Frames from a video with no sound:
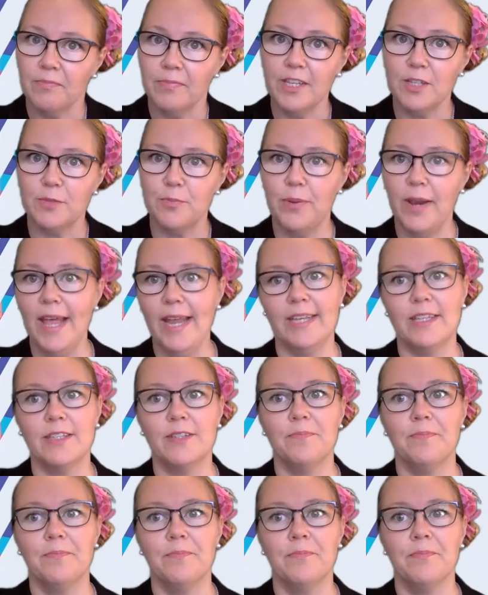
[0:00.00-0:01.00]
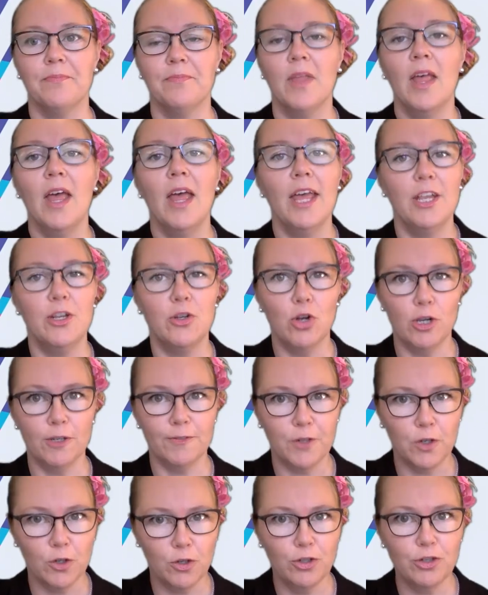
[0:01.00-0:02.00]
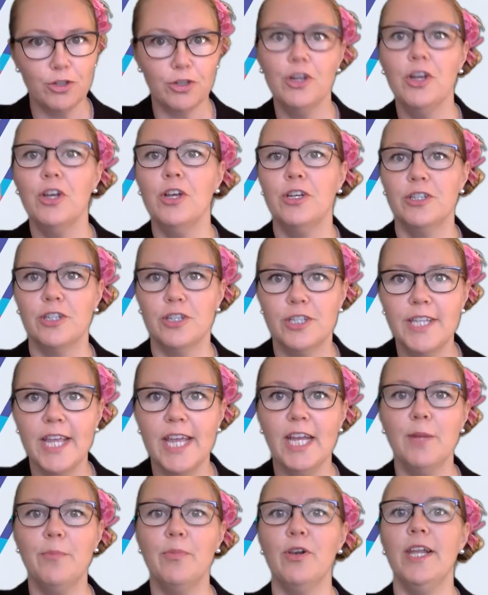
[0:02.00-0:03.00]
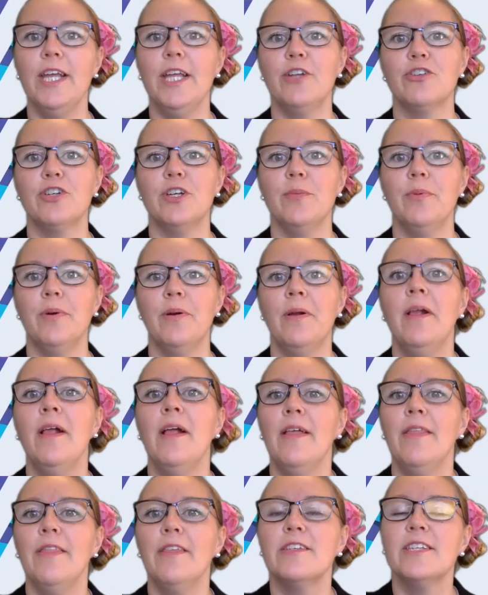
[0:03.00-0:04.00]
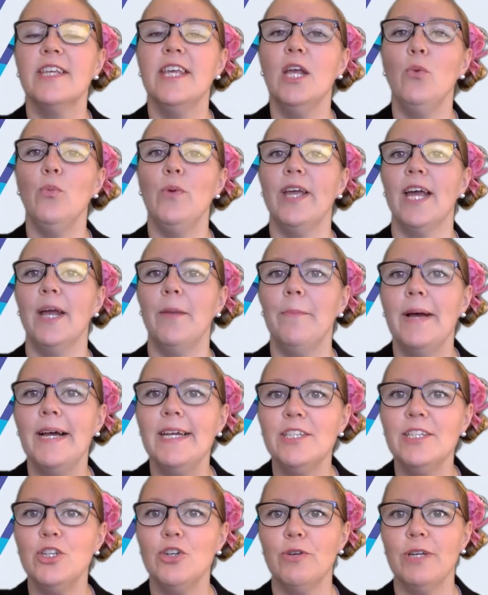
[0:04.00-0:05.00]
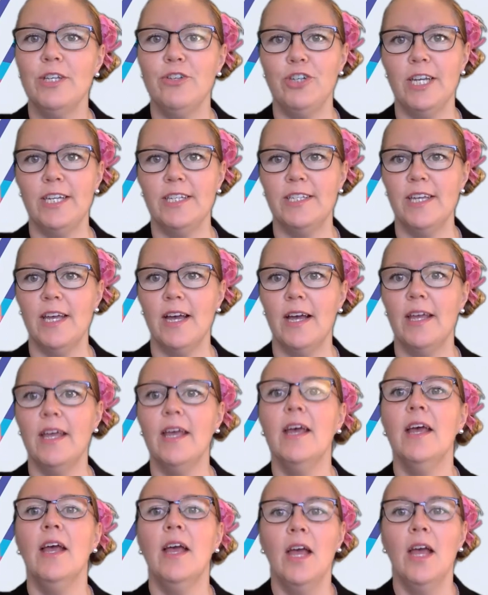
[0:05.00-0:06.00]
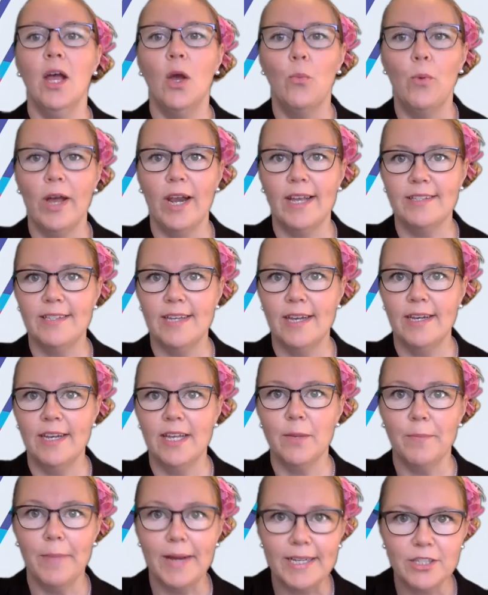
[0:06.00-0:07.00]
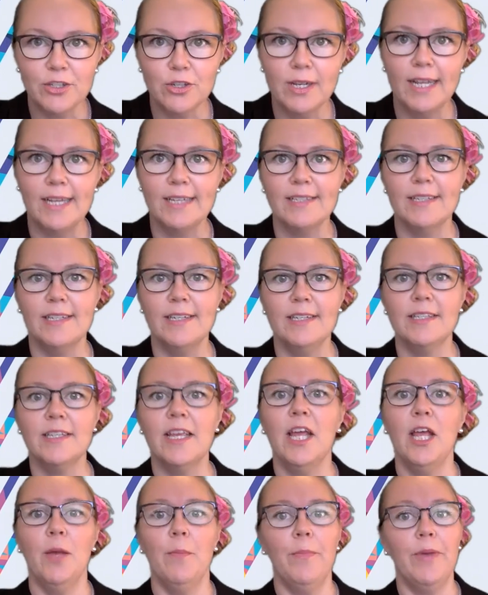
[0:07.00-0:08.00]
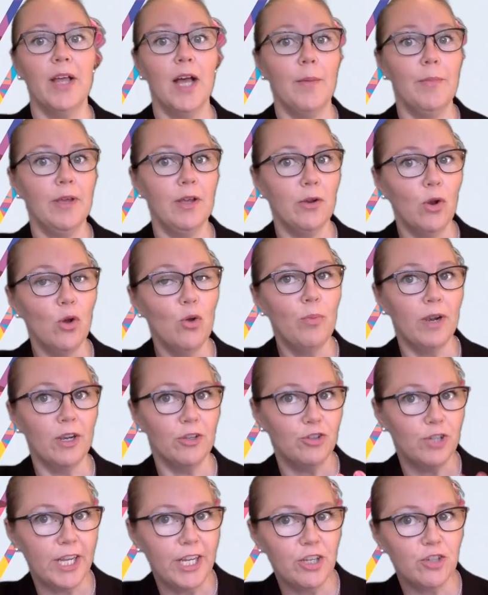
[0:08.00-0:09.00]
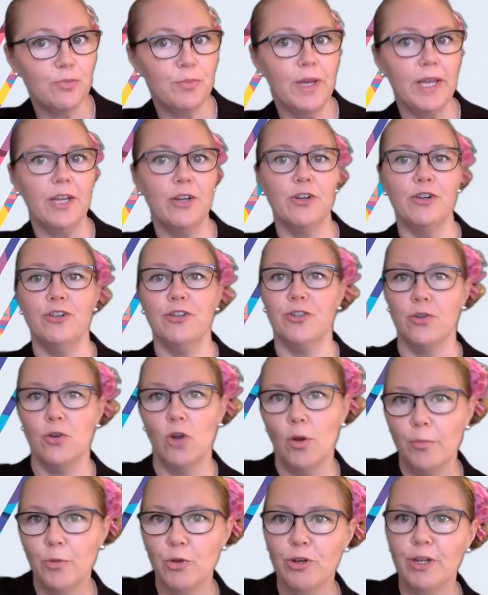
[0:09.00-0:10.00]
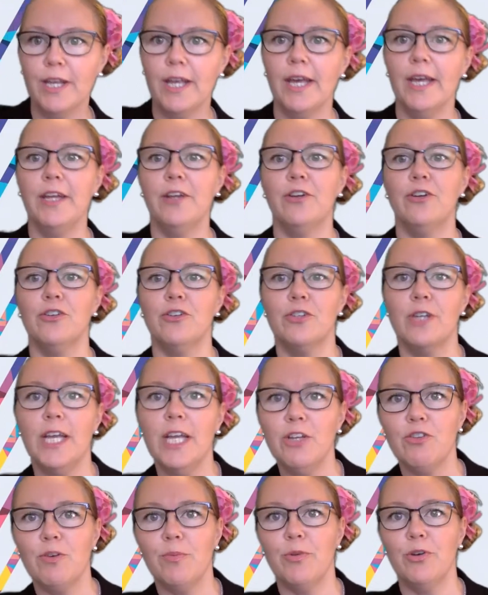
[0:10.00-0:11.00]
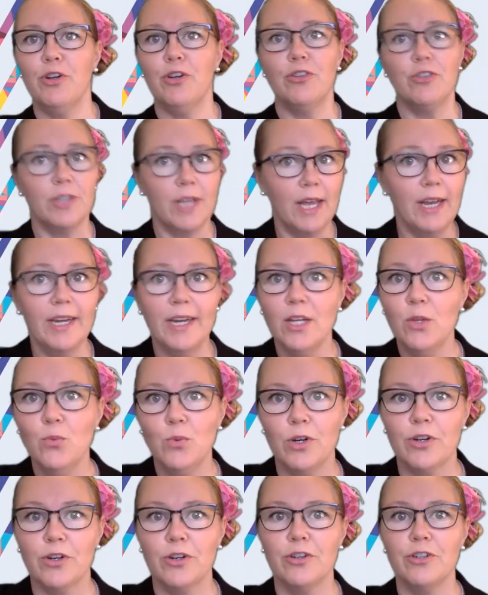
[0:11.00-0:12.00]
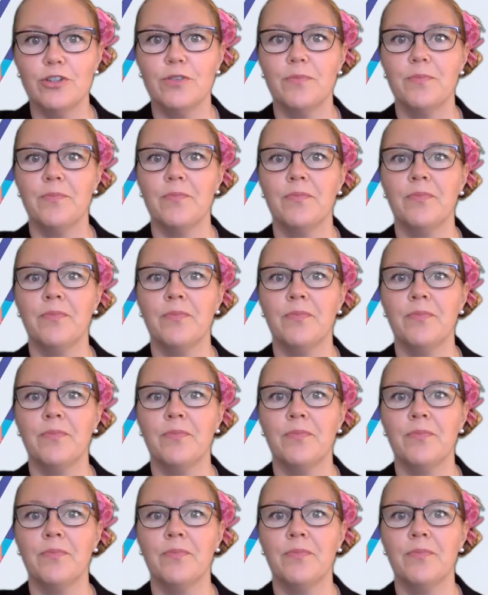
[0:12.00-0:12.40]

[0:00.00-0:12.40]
this planet. It calls for good, sustainable leadership, the skill we can master in JCI while attending masterclasses, becoming global change makers, communicators, entrepreneurs, and networkers.